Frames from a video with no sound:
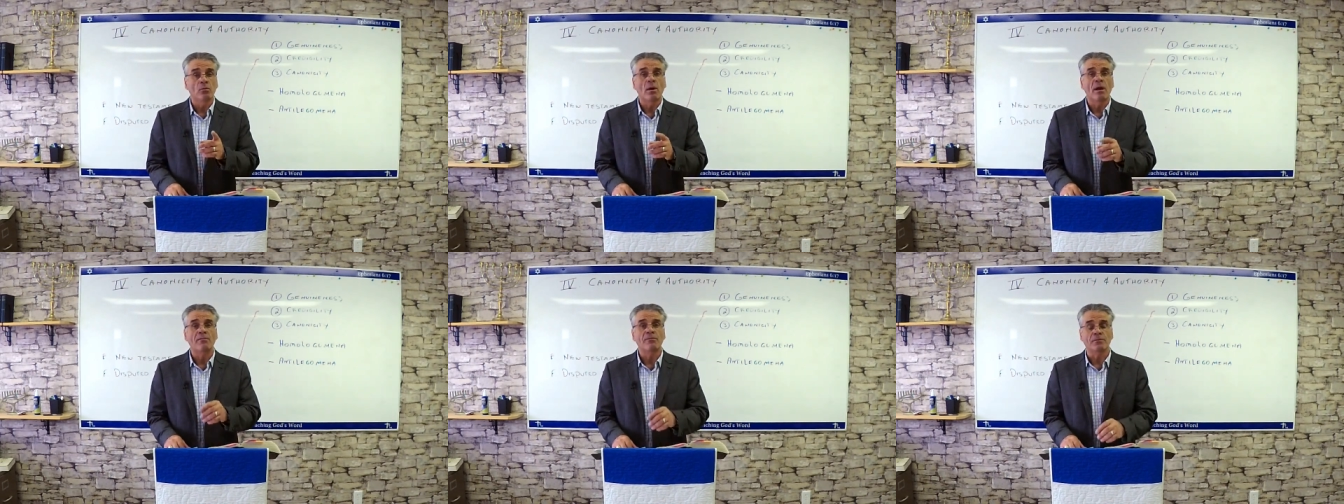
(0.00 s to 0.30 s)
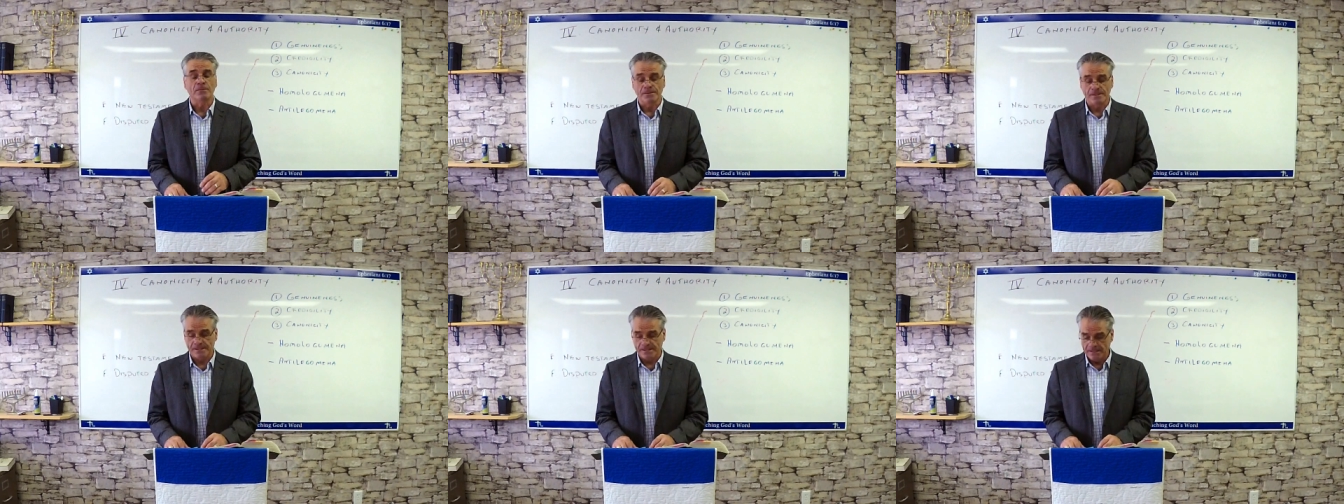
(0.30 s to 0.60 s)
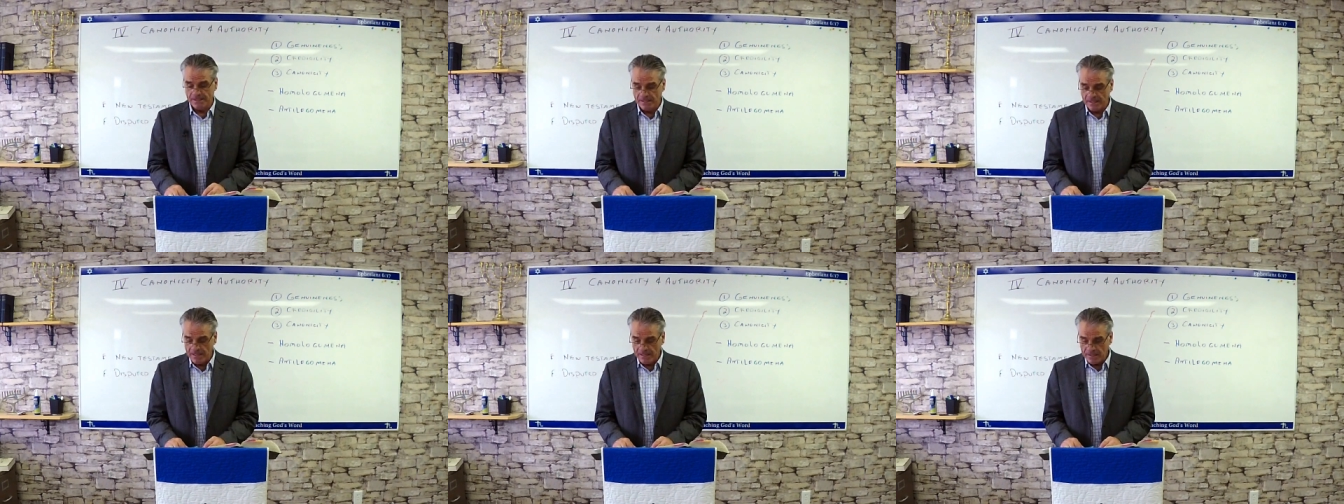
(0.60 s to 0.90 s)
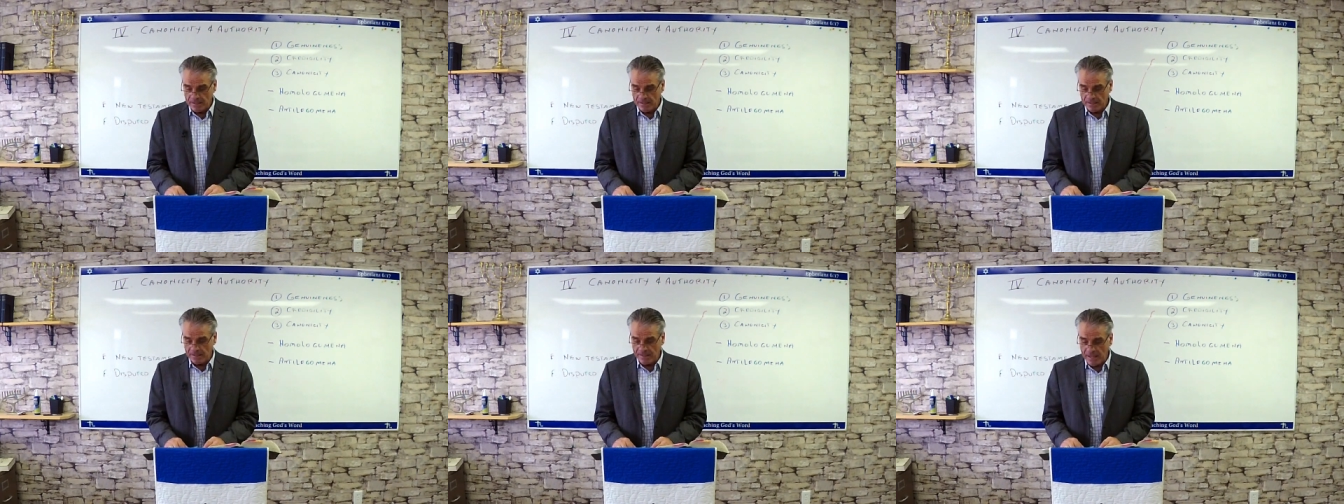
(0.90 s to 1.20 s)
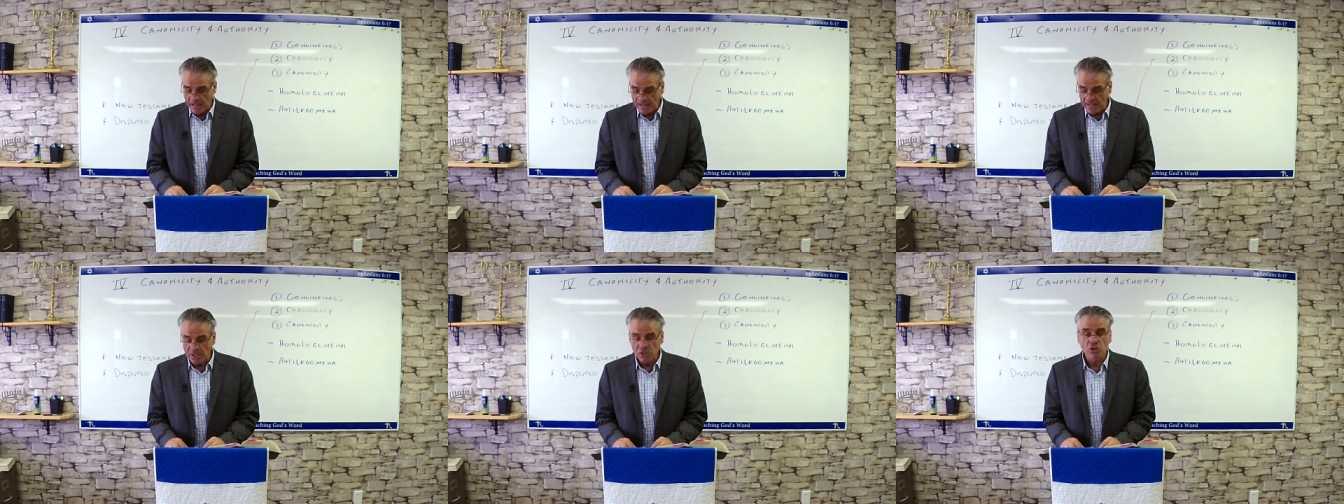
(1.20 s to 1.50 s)
Reference
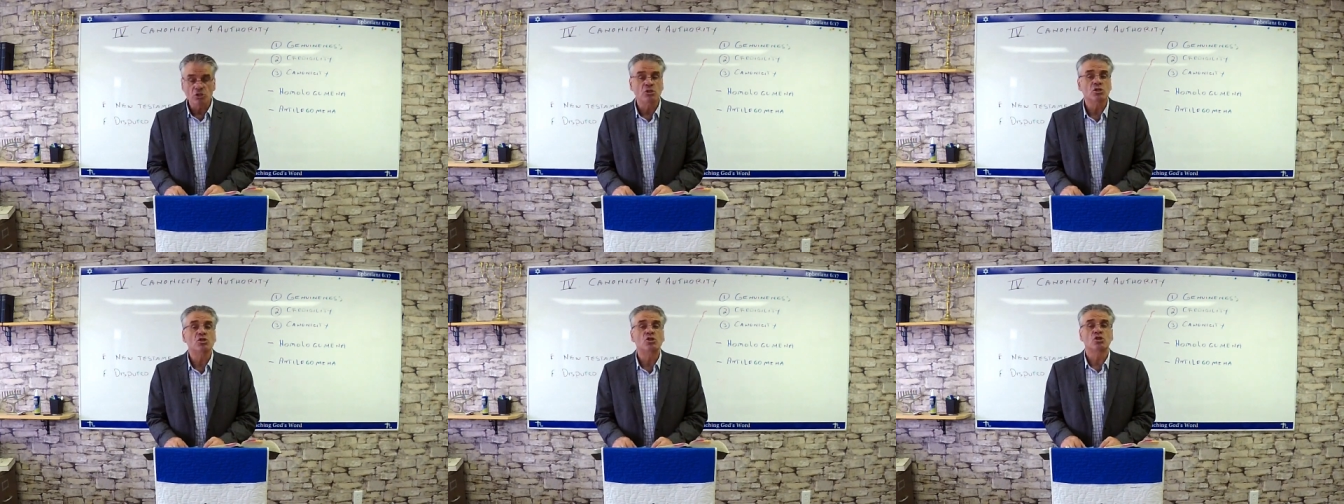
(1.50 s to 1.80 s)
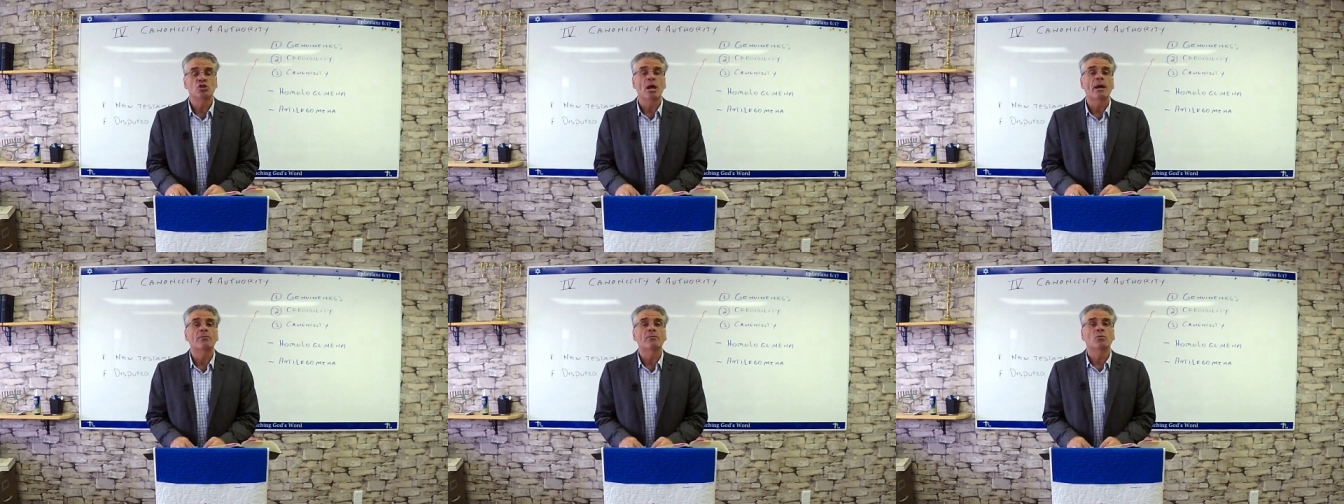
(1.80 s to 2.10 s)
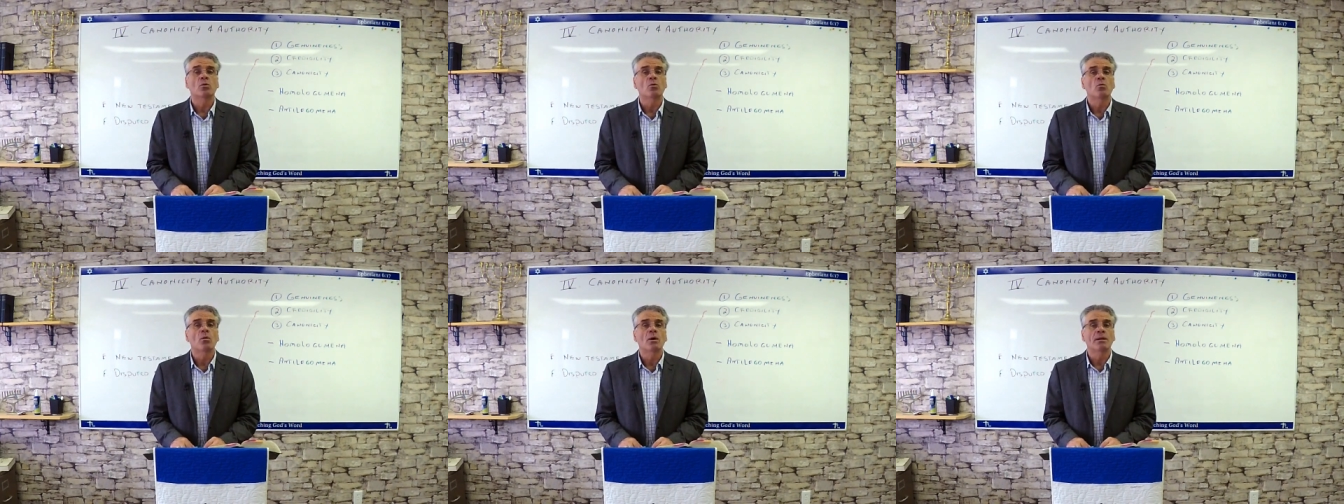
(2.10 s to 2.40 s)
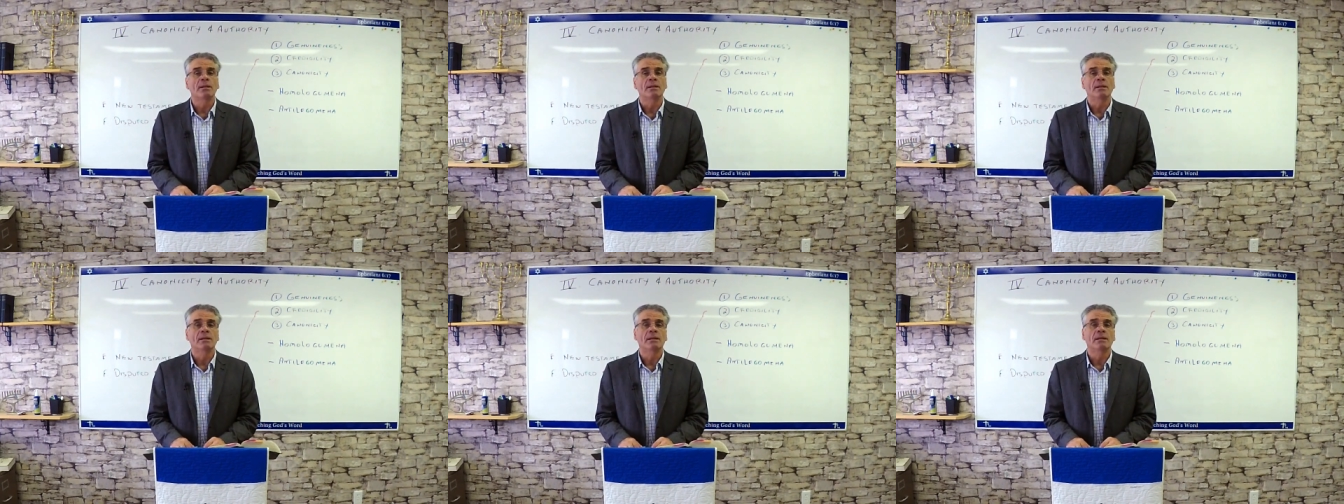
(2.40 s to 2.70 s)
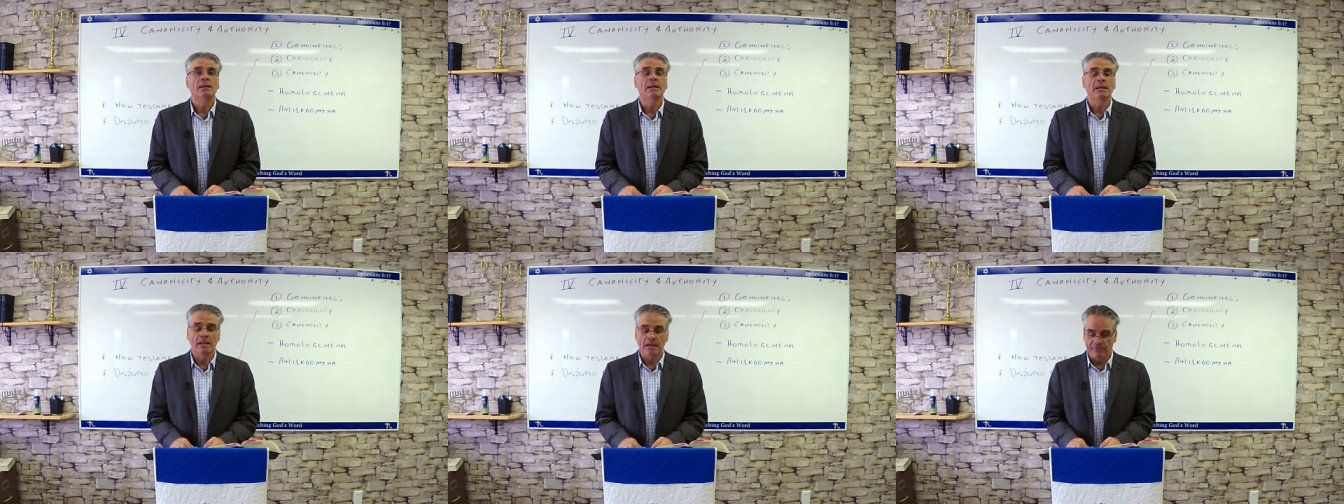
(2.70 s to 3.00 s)
Galatians chapter 1,
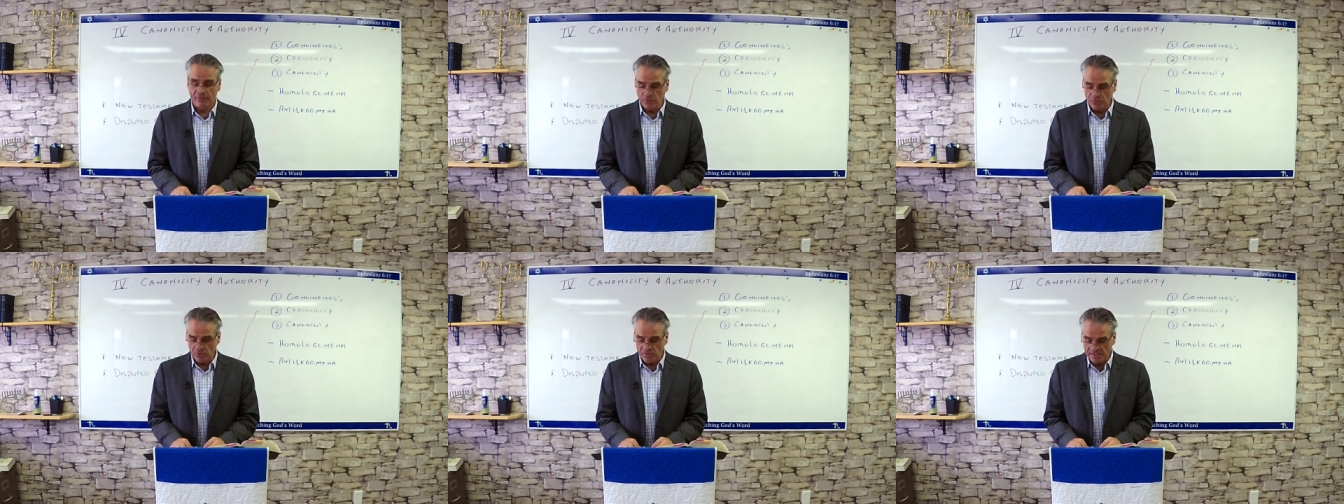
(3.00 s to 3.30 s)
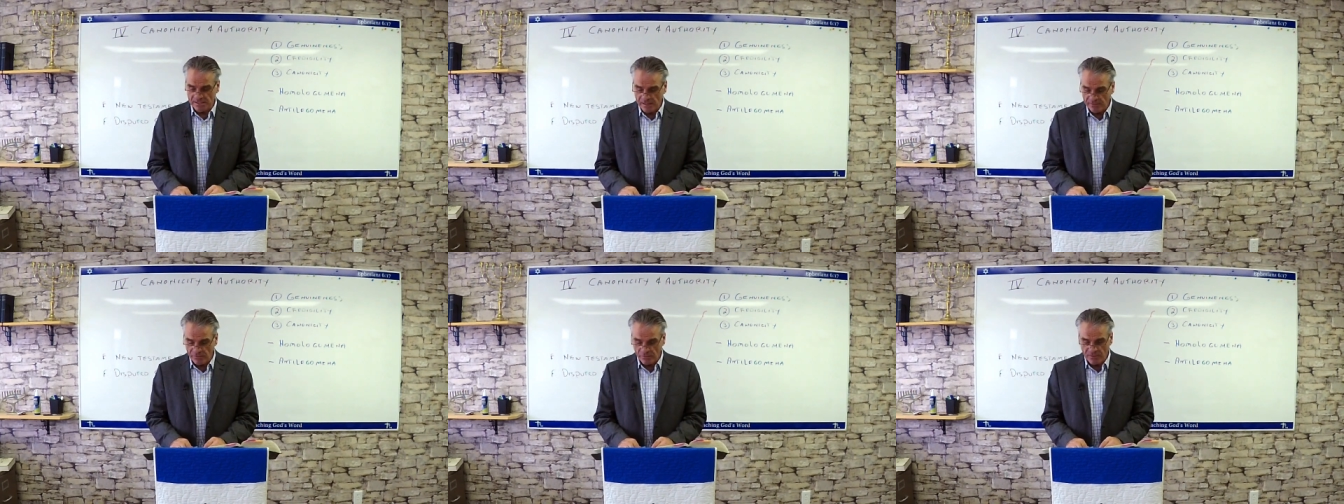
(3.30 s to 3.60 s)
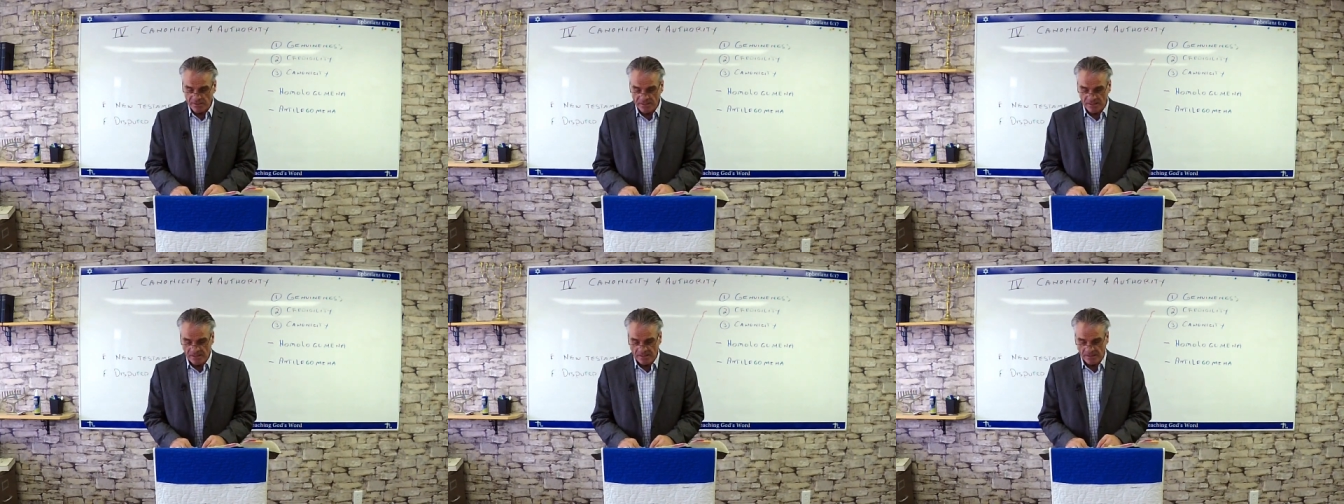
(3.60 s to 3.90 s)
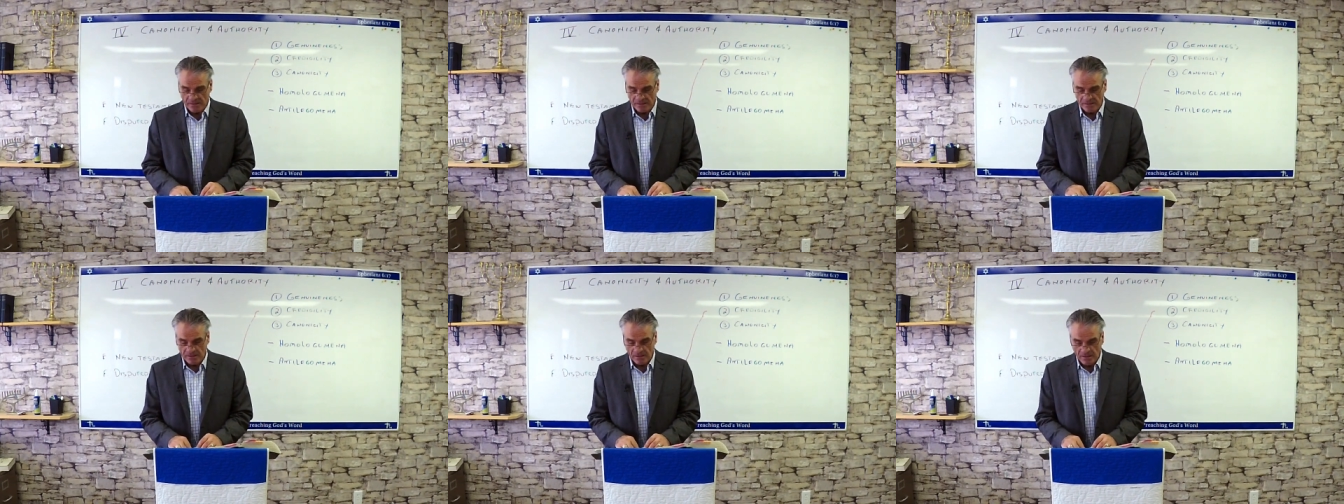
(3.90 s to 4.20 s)
11 to 17.